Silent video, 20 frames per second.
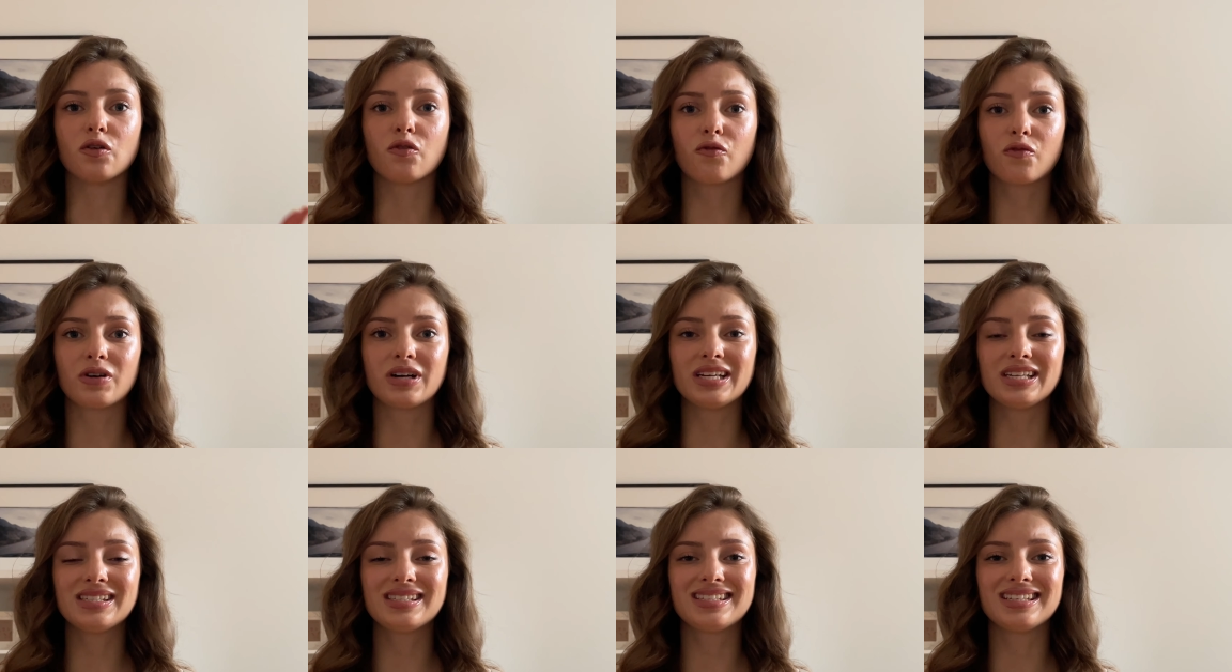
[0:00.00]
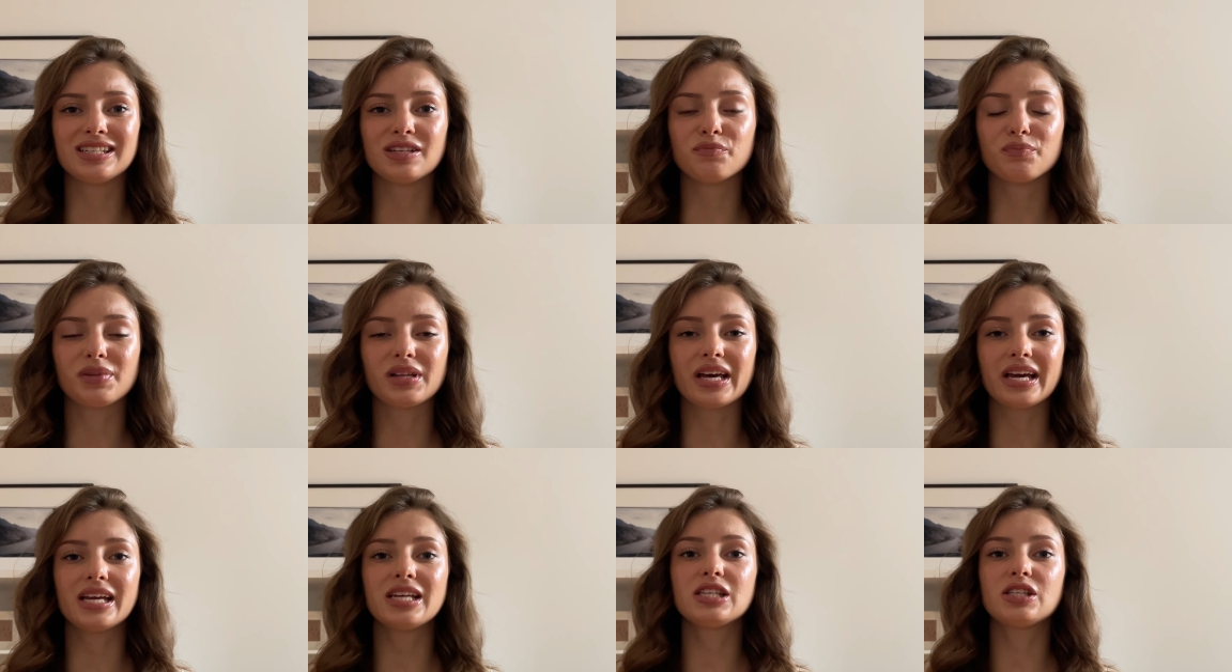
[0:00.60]
free sitting
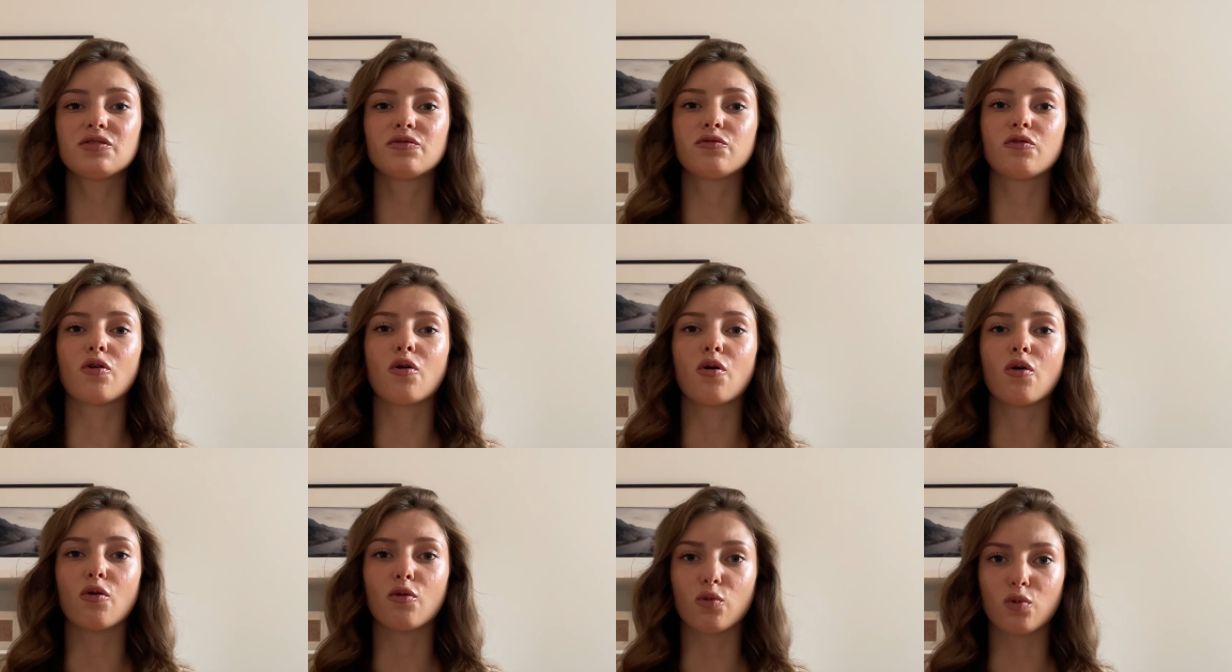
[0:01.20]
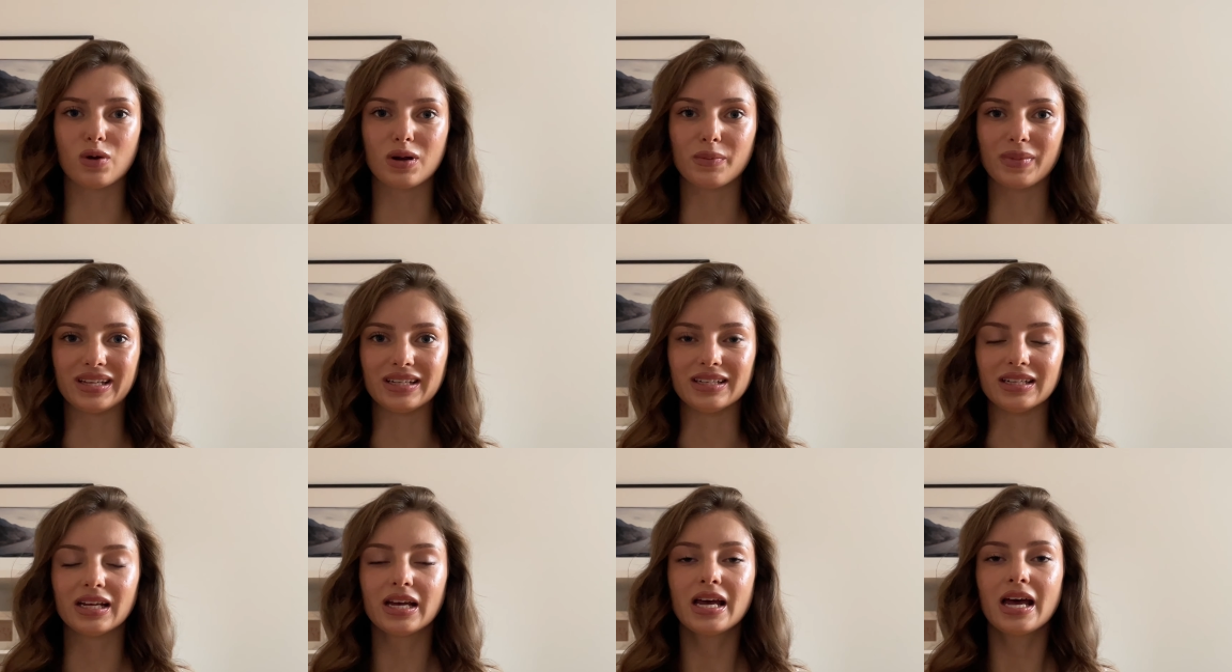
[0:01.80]
place for
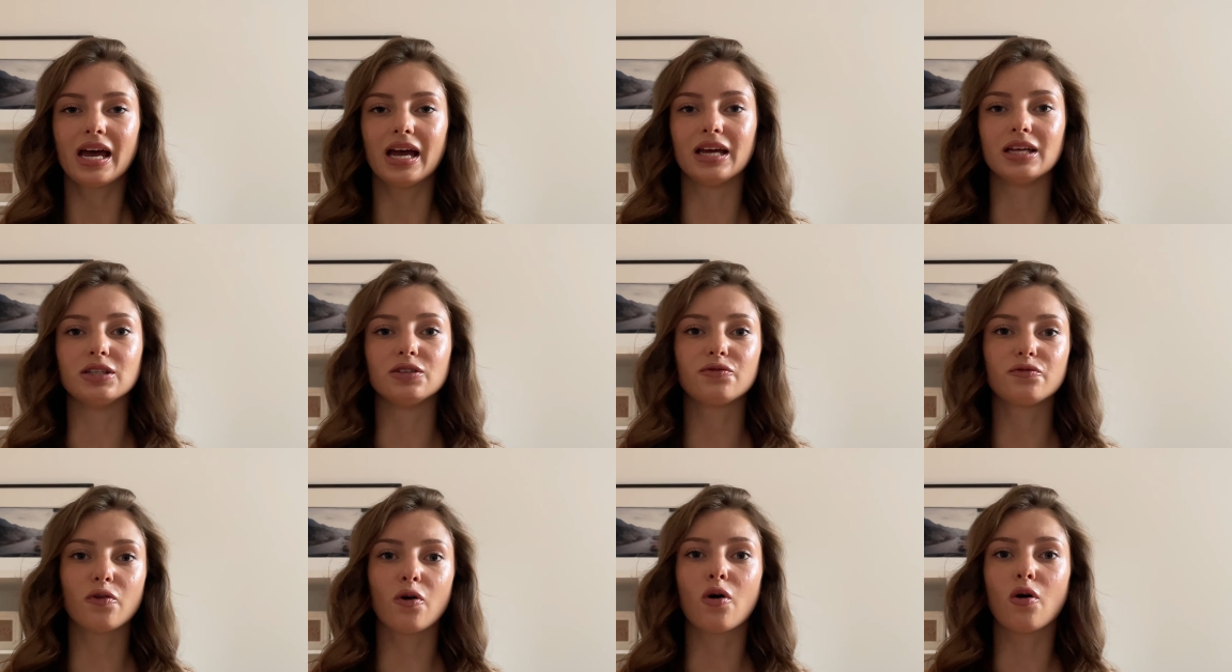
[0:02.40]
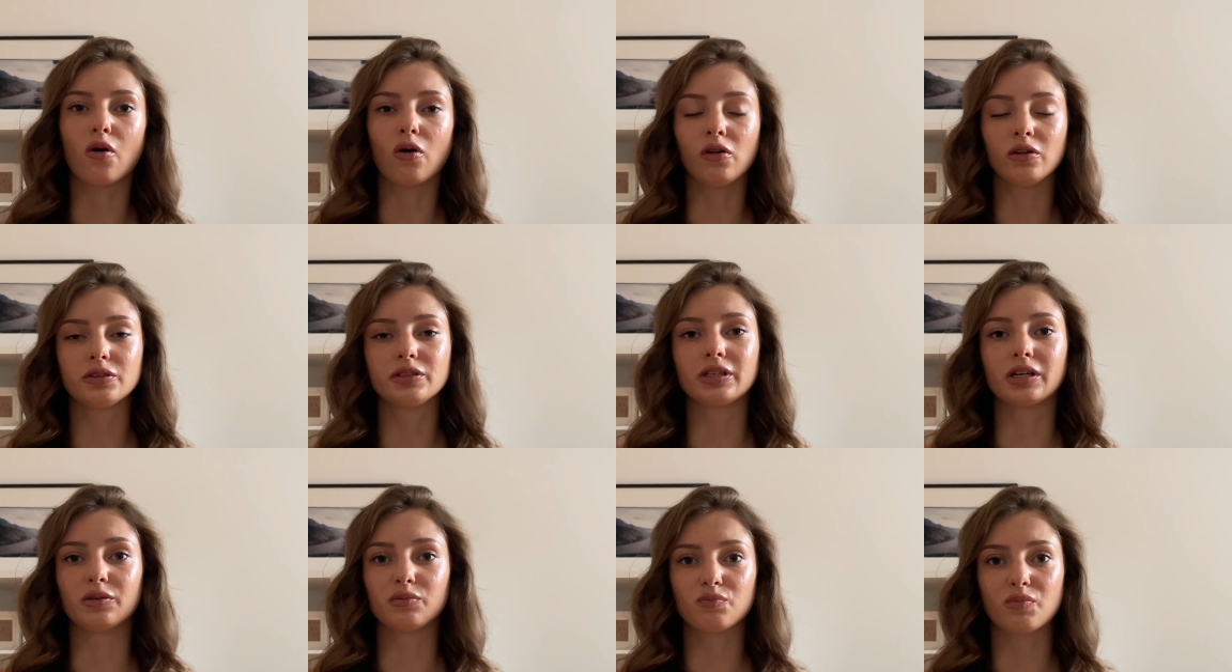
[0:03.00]
women and for old
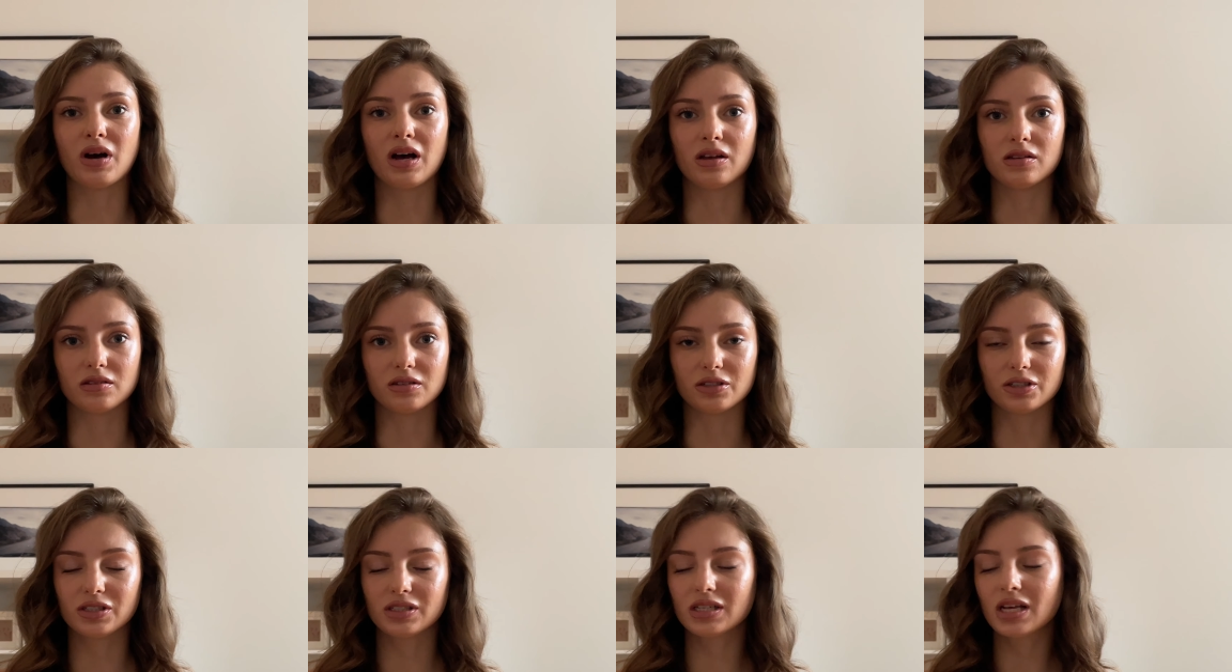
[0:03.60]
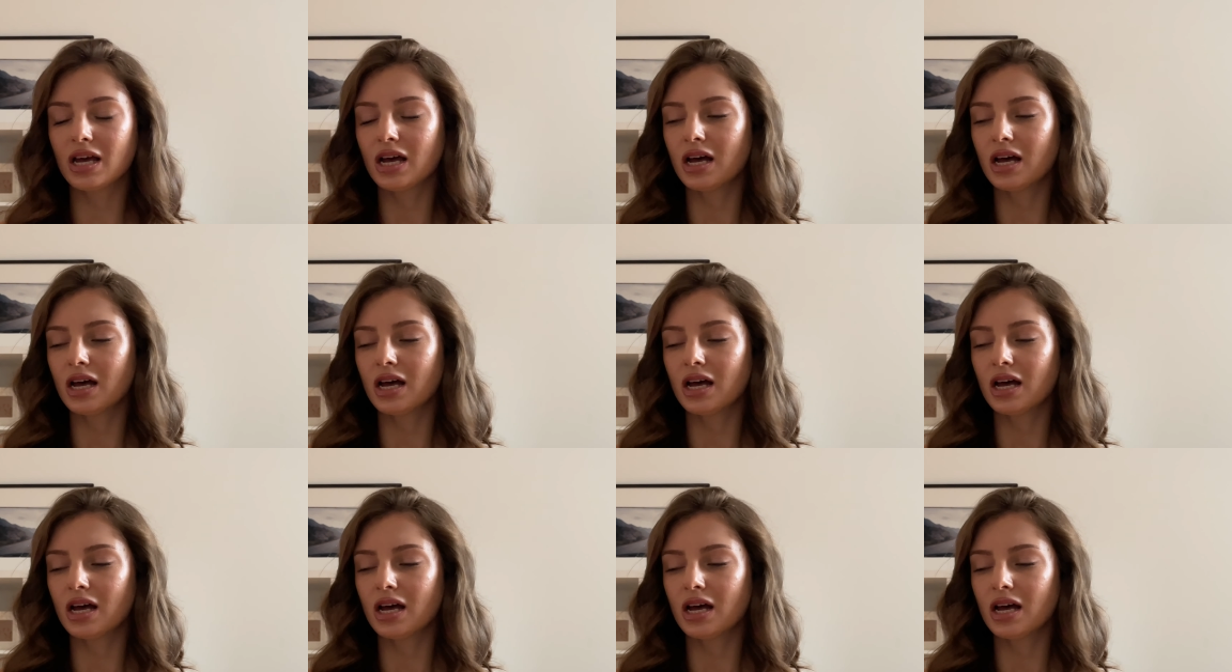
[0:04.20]
grandmothers.